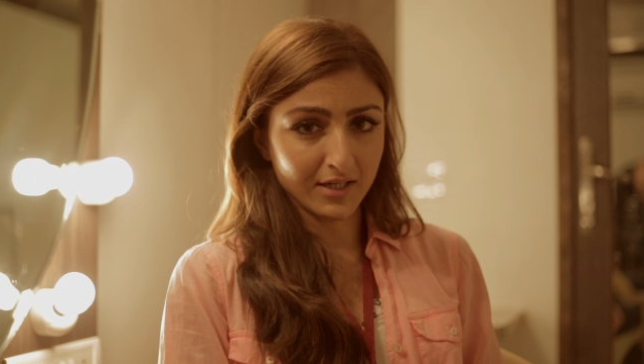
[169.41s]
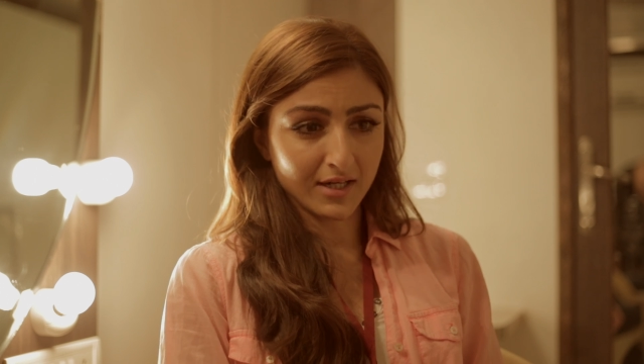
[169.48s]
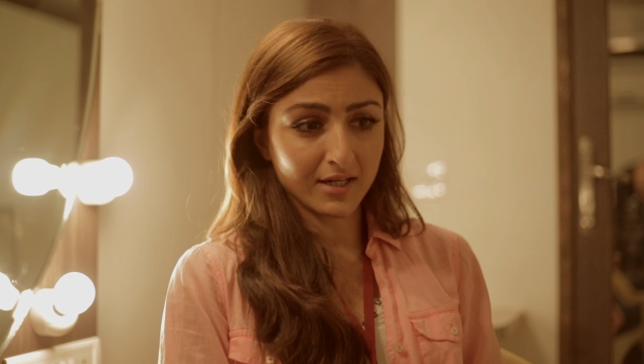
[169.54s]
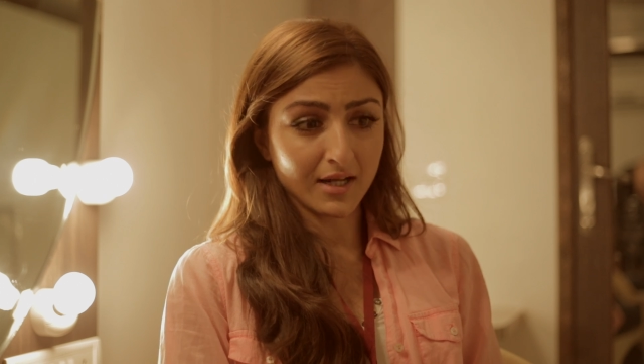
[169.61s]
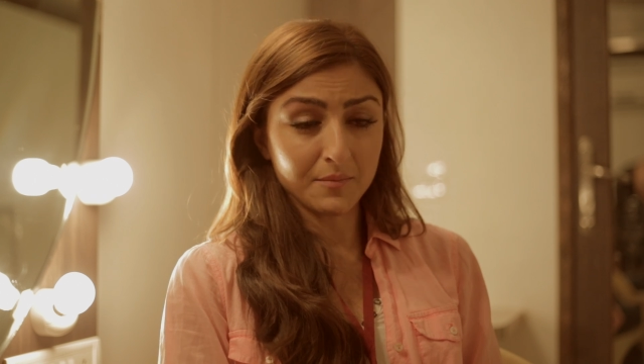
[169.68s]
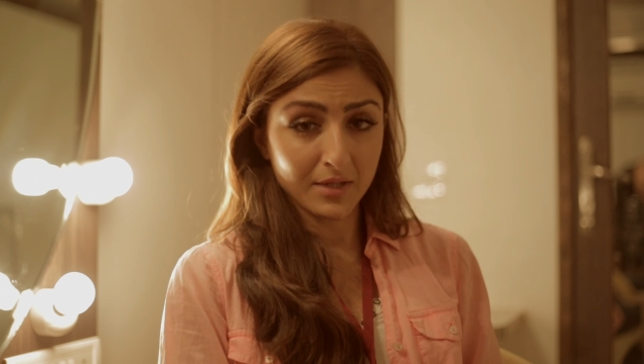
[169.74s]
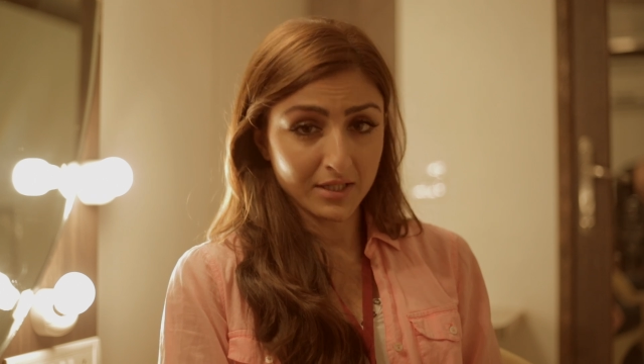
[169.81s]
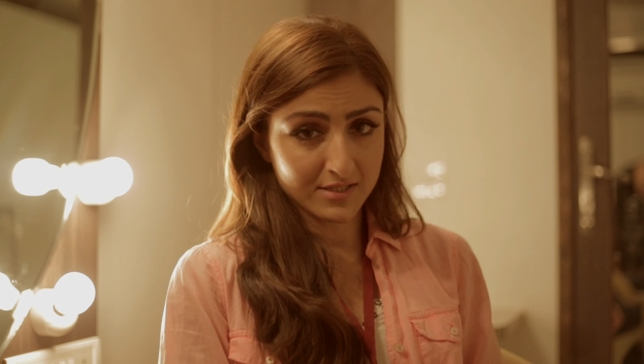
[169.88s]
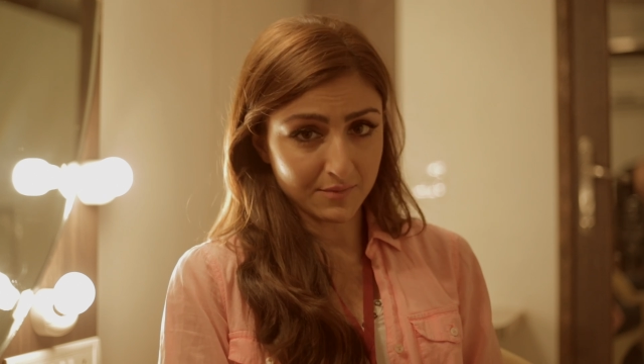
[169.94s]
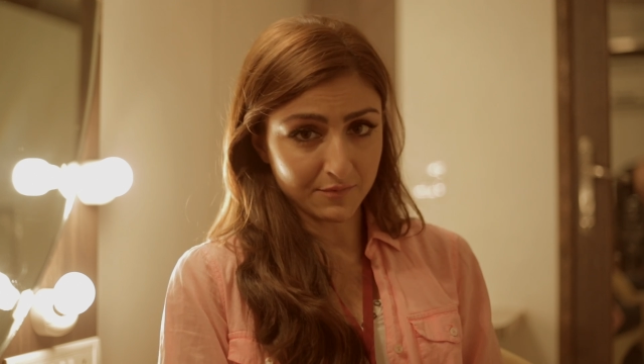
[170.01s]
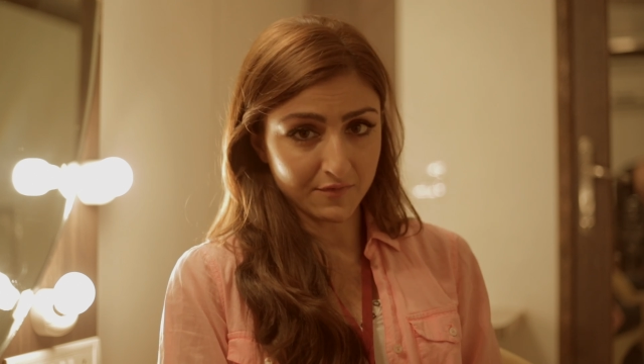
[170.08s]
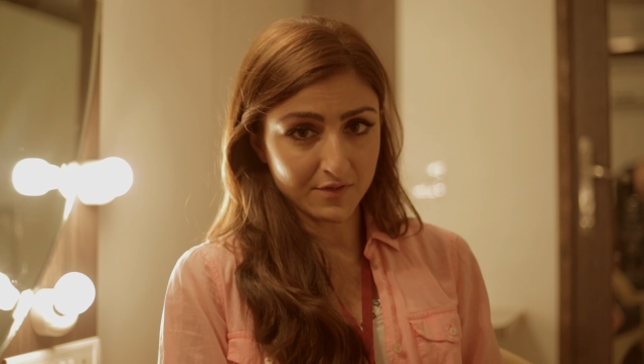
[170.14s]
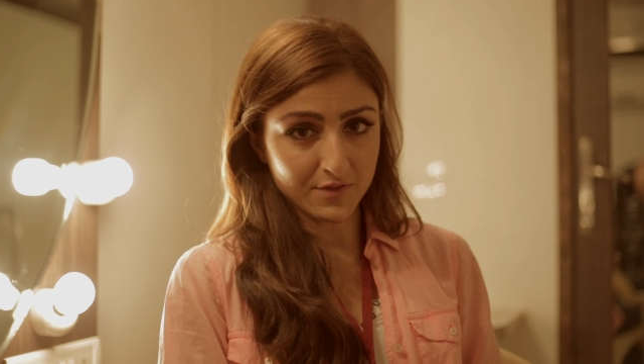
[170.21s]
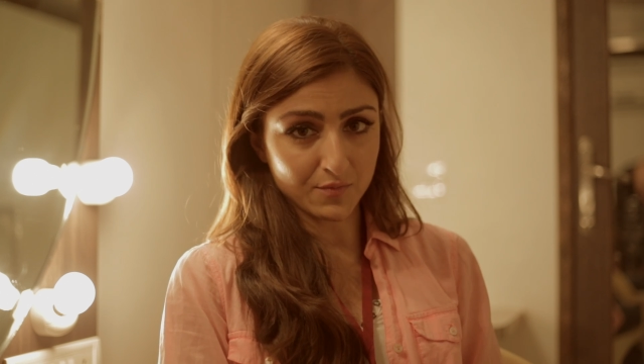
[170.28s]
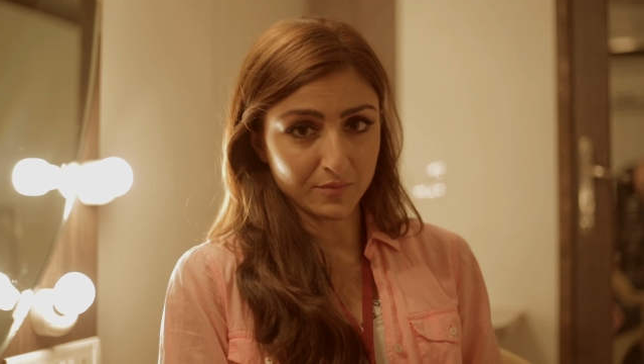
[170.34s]
And I met
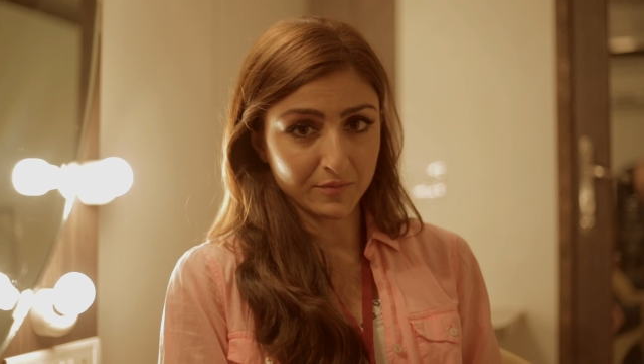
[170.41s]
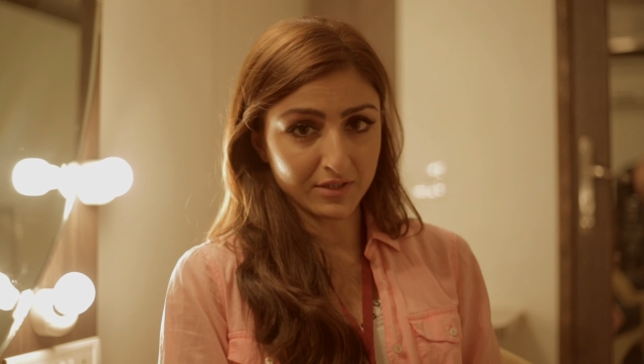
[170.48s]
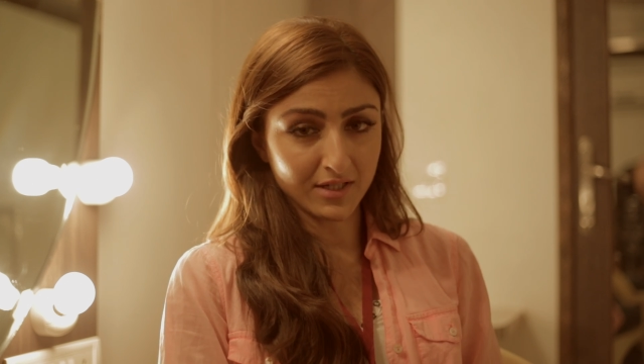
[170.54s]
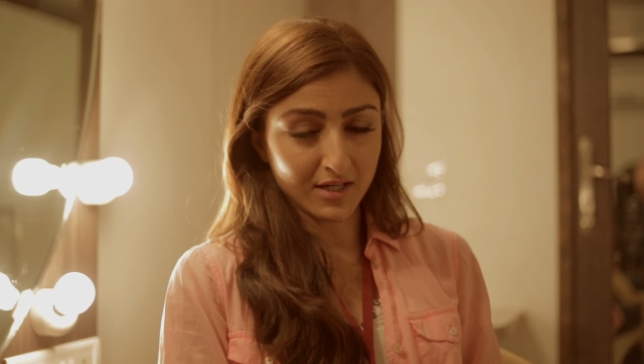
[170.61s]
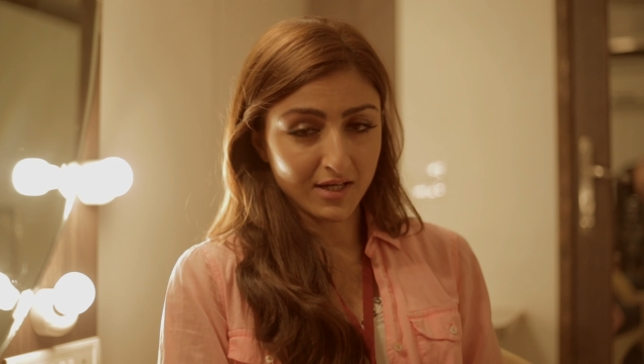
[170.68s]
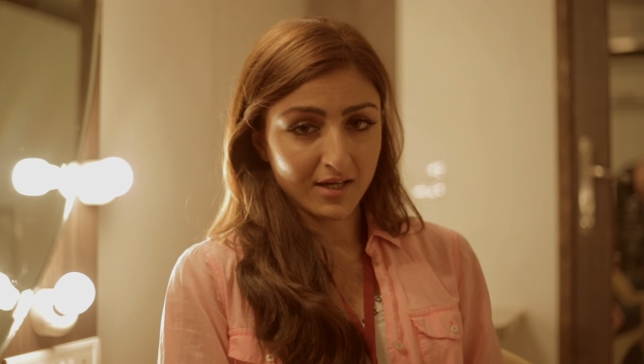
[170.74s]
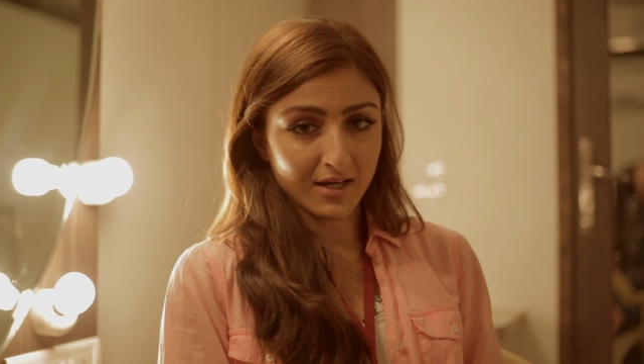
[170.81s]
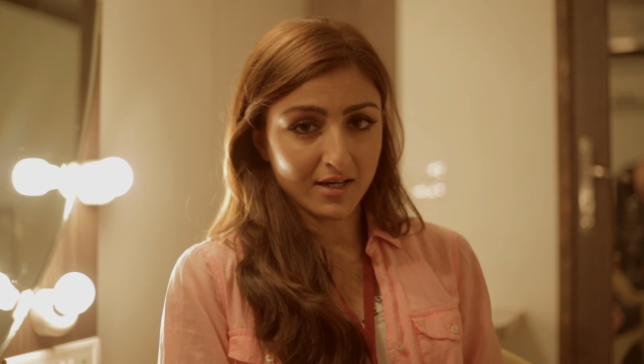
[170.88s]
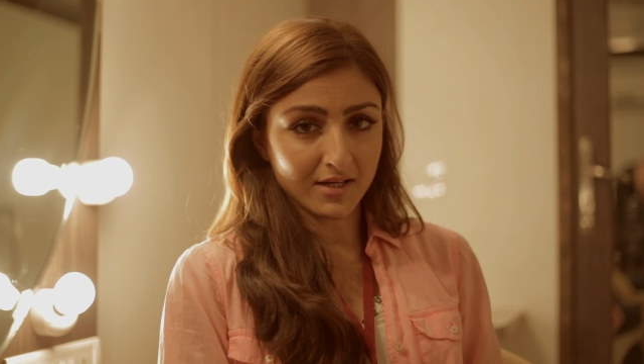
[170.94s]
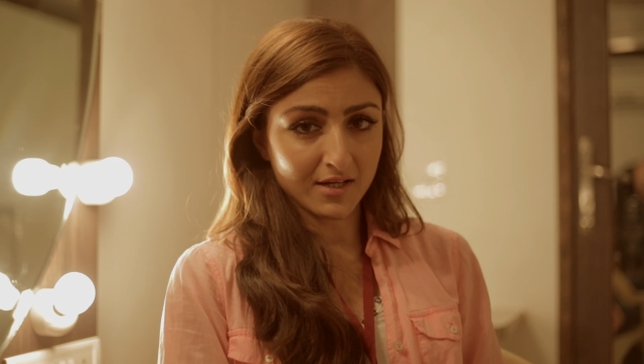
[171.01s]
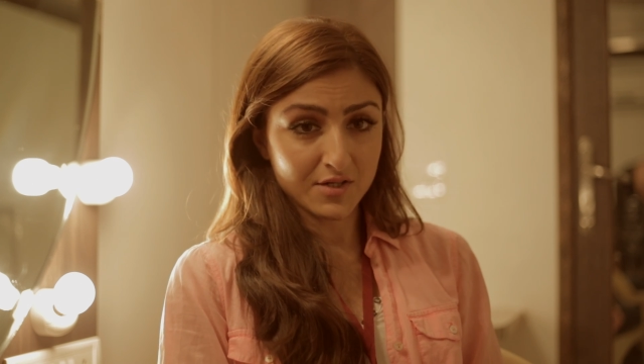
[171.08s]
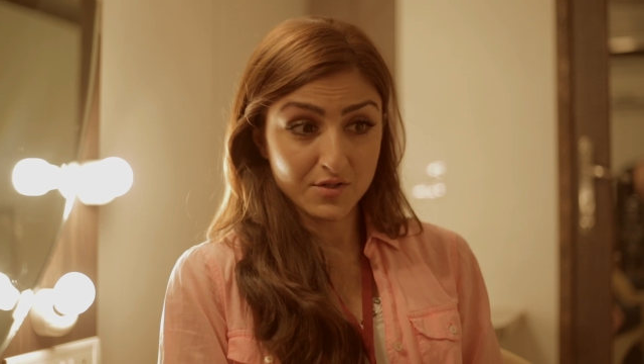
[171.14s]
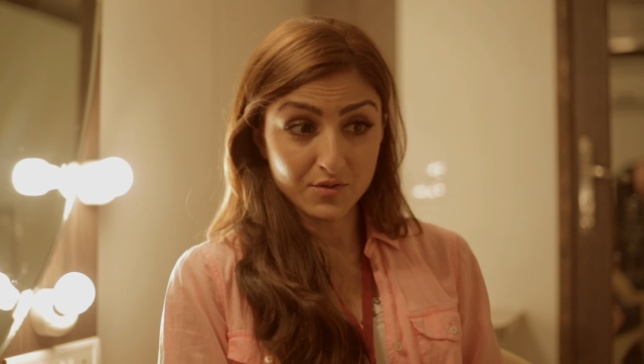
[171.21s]
some of these women, and I